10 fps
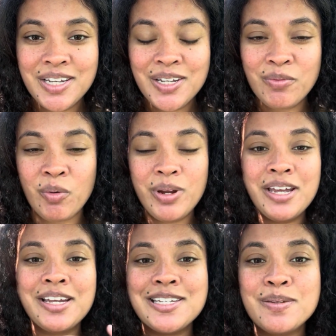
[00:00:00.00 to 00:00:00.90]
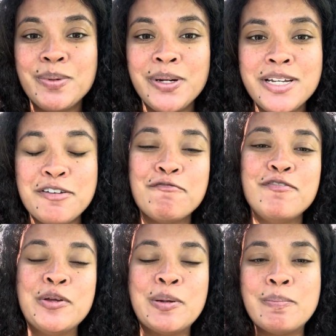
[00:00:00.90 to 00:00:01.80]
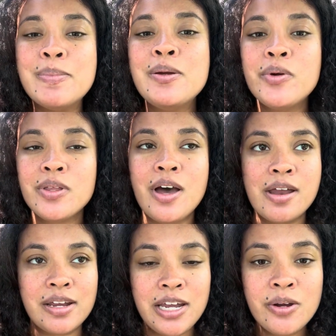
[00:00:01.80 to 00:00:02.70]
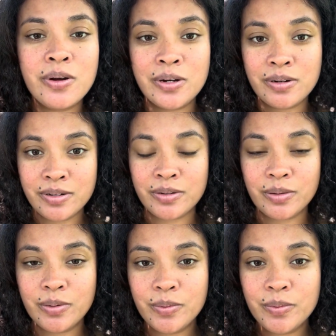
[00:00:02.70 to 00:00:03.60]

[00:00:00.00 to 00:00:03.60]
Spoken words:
where we can experience and feel and be with God here on earth.